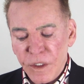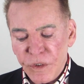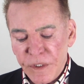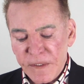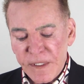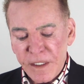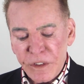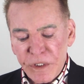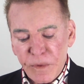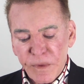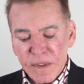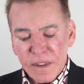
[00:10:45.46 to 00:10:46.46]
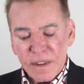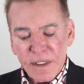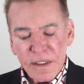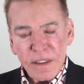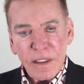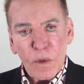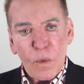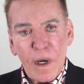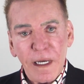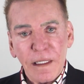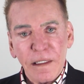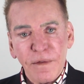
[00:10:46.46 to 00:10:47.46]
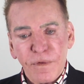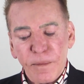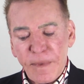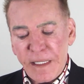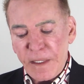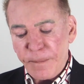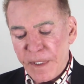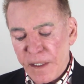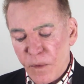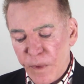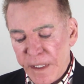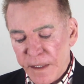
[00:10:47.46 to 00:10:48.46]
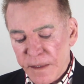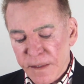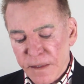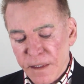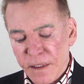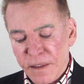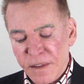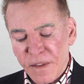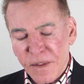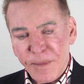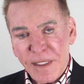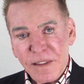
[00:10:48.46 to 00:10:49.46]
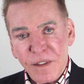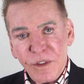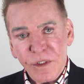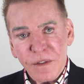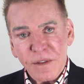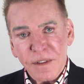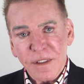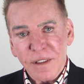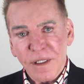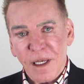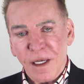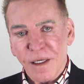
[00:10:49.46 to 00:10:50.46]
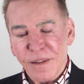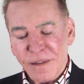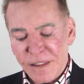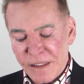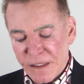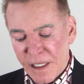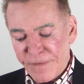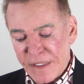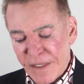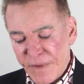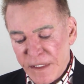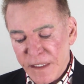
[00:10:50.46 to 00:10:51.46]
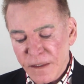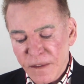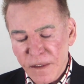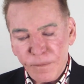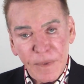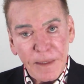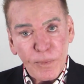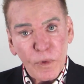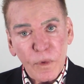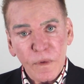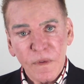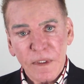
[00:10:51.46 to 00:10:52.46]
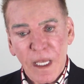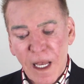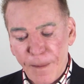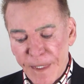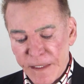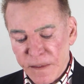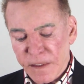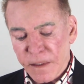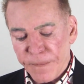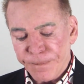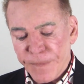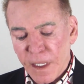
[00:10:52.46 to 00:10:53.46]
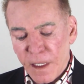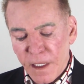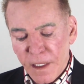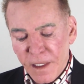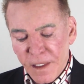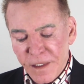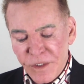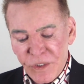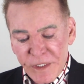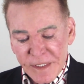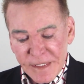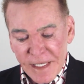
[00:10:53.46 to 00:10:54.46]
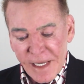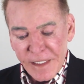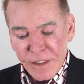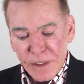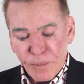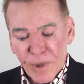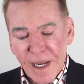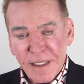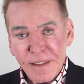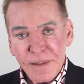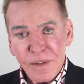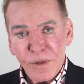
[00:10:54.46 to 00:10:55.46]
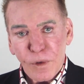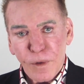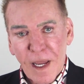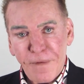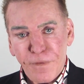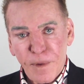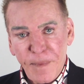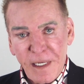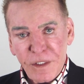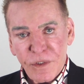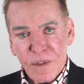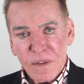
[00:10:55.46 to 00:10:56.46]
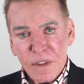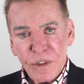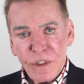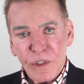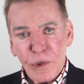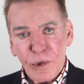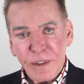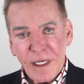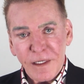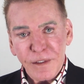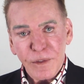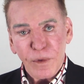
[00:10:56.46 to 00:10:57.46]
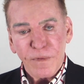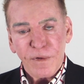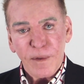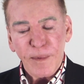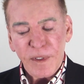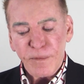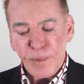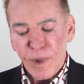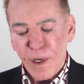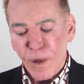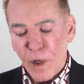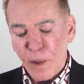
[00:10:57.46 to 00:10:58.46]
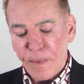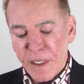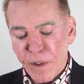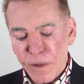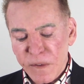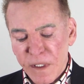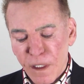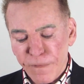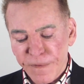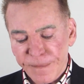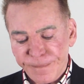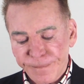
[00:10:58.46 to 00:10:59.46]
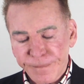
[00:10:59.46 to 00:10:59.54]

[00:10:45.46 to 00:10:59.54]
She said she was listening quietly for many, many weeks to the messages uh, that I've given and people's comments. She decided to practice her affirmations, and she learned how to do affirmative prayer all by herself.